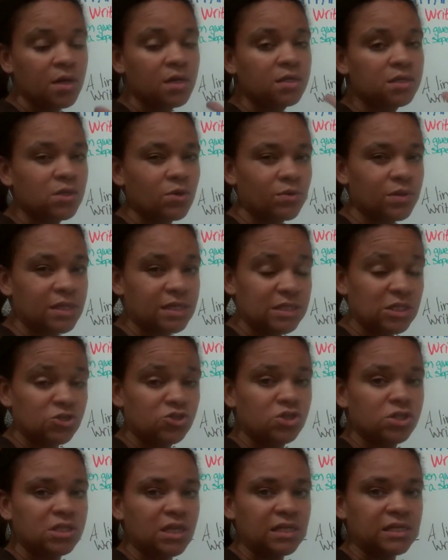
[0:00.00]
So this is
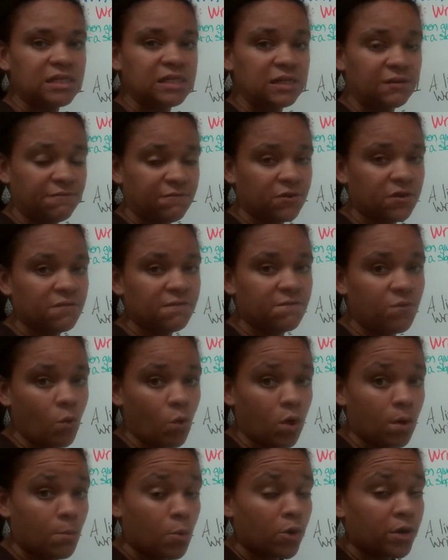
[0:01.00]
just a different
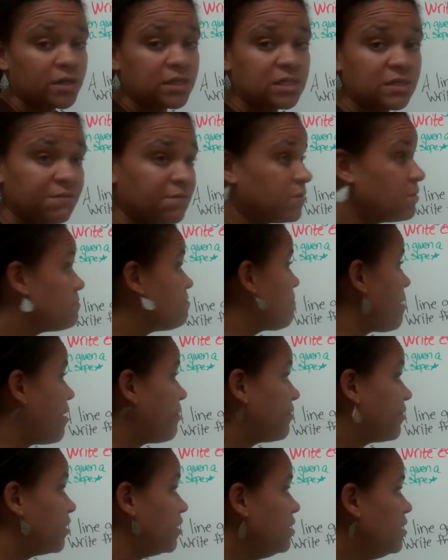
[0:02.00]
form or a different
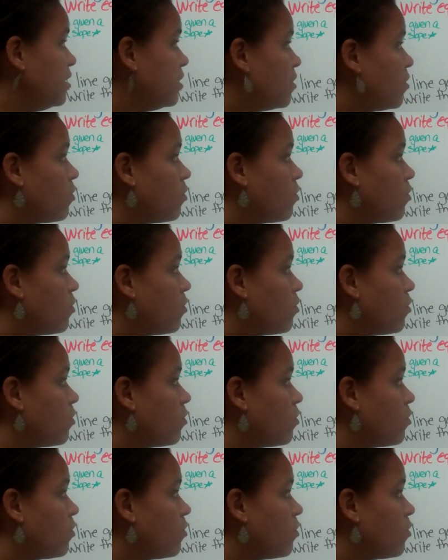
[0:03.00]
method